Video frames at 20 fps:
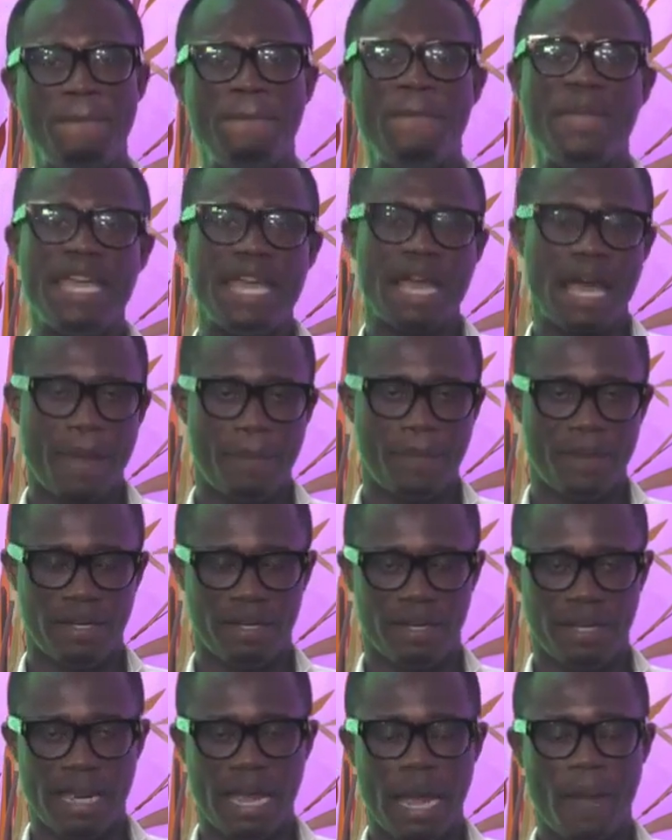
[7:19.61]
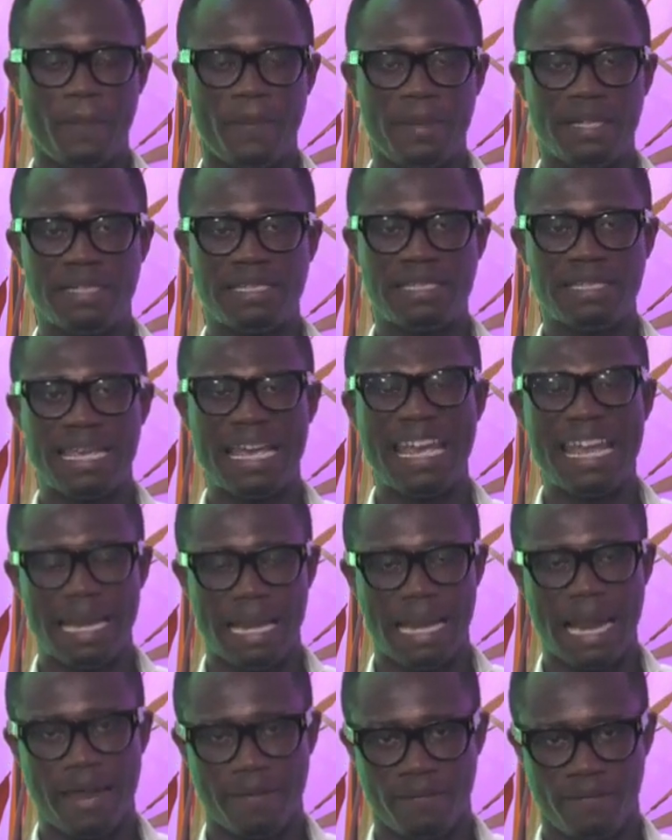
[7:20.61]
may happen. It happens in
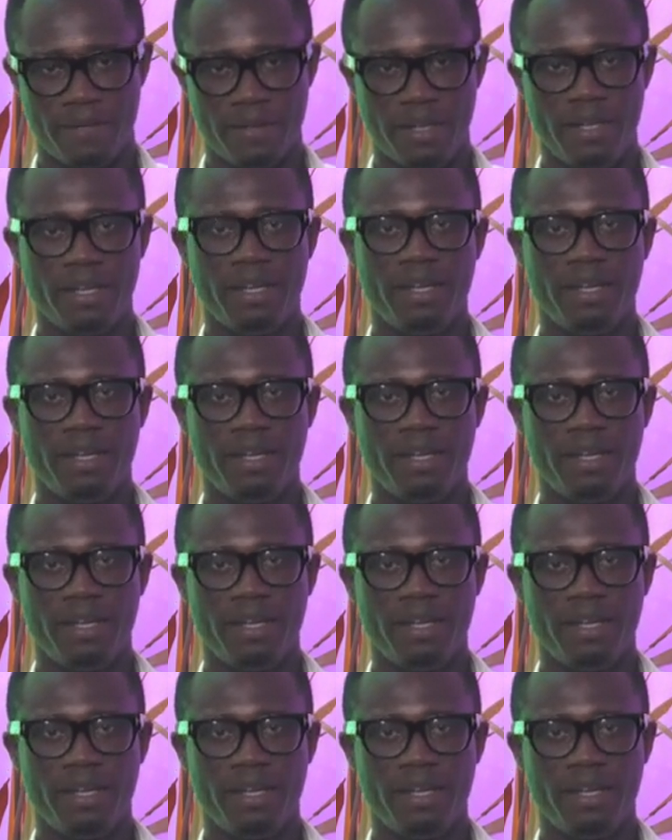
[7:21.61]
life.